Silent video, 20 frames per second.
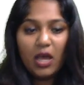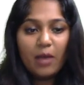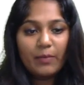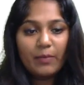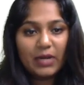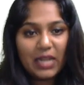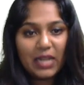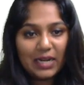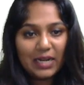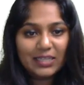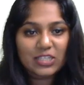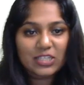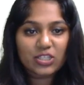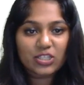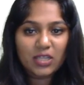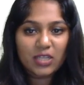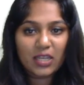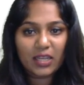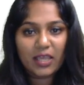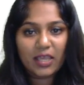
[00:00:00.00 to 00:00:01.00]
But
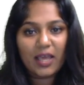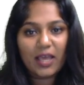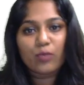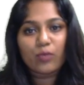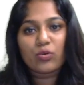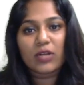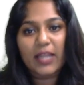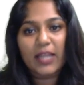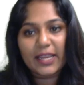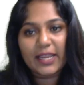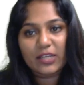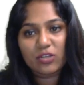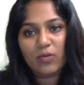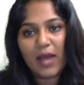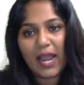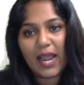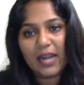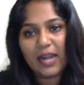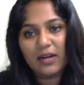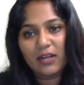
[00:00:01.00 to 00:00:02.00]
additionally, I would like to
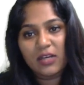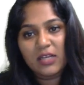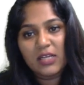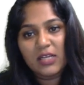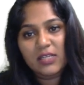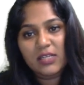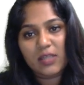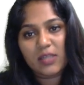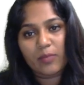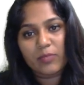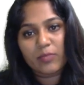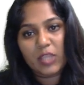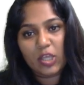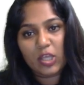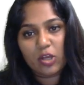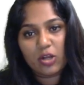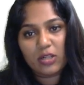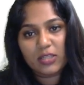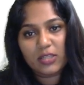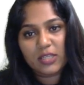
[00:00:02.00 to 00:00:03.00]
add something
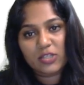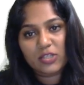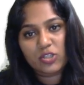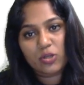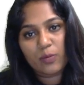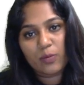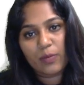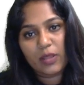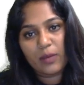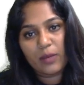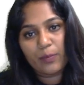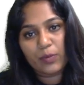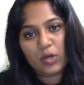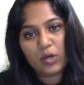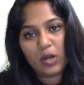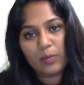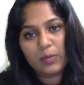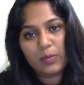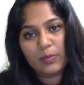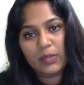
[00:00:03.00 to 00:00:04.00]
called there should be a
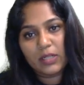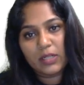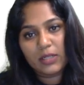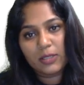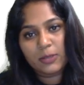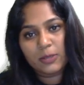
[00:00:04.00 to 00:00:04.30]
probability.